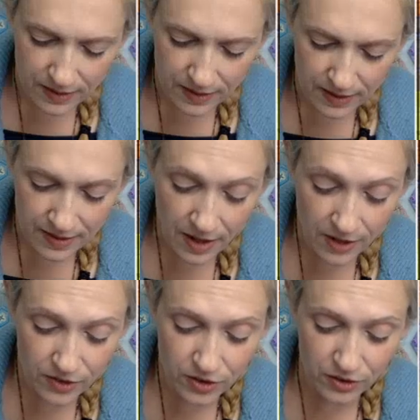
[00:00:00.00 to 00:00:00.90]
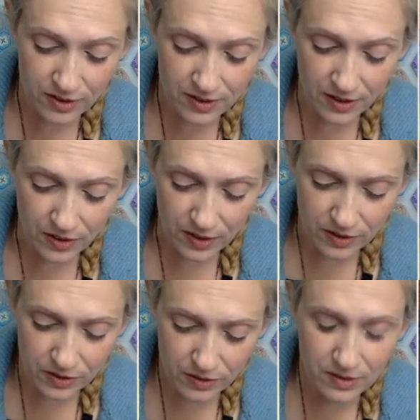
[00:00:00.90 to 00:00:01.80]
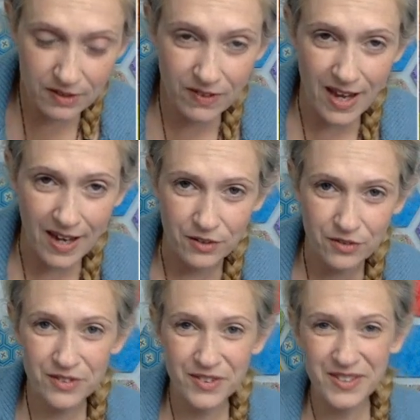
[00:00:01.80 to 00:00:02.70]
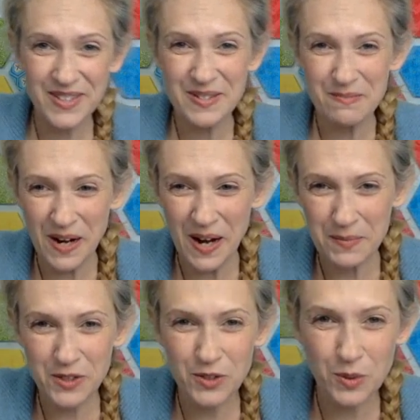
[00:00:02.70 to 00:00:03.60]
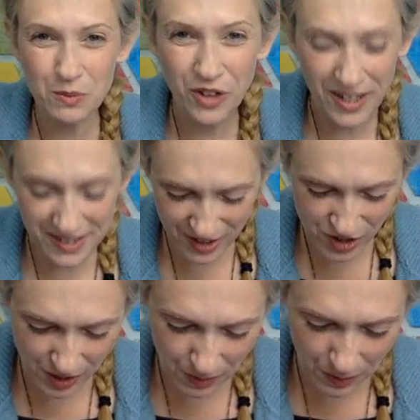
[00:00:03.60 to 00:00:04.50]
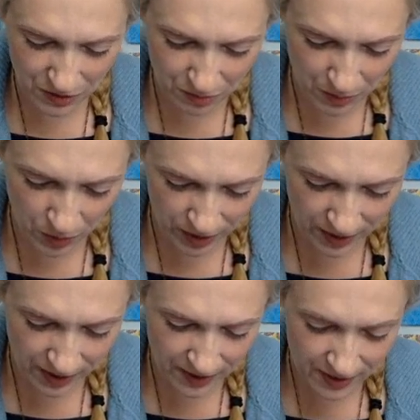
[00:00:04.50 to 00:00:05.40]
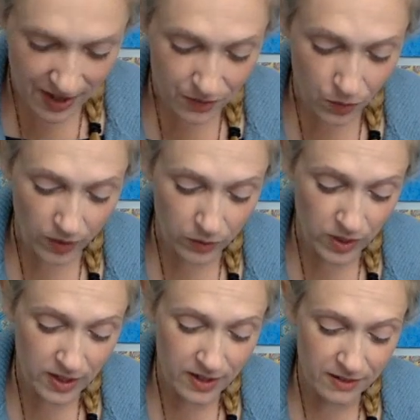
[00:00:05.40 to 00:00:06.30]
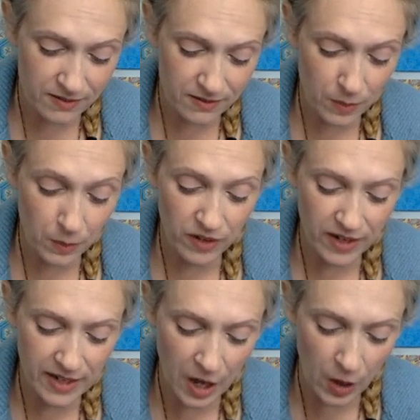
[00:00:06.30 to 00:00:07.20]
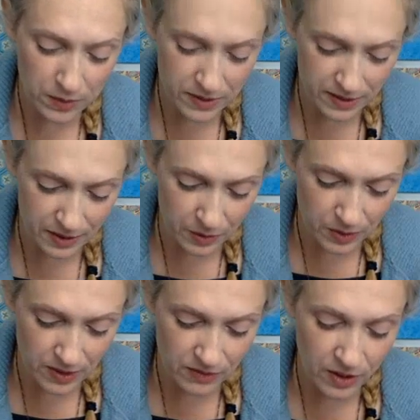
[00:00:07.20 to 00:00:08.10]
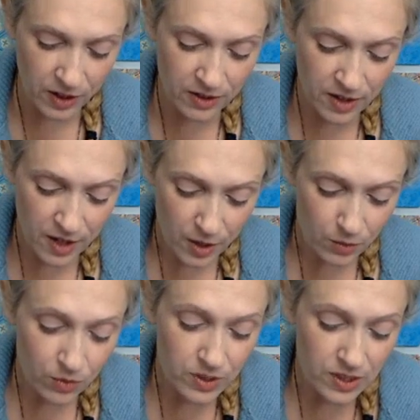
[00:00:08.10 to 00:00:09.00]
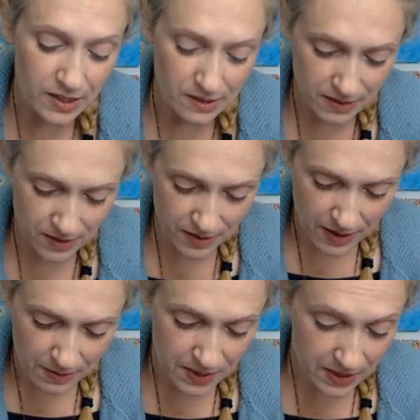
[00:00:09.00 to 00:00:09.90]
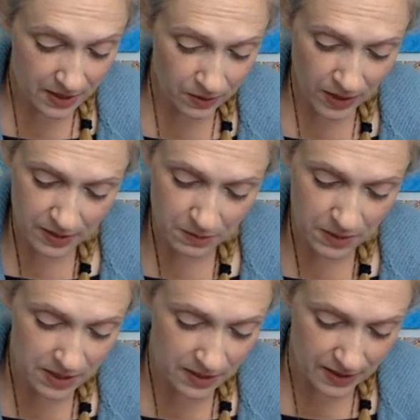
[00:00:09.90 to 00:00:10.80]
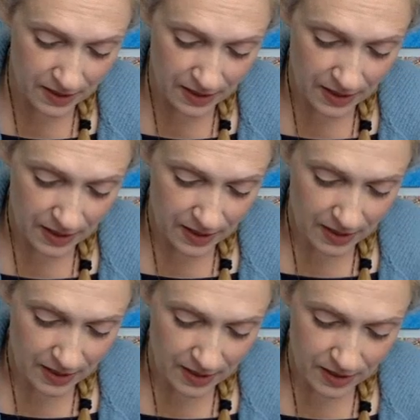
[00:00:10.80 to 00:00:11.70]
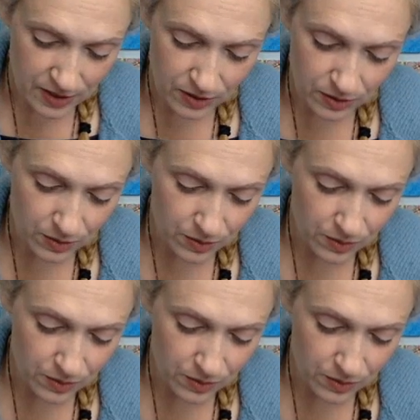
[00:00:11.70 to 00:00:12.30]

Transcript: And non-students out there, students of life, perhaps there's room for us to share what we've been working on, what we find helps to deal with even our routines, because I know it hasn't been easy to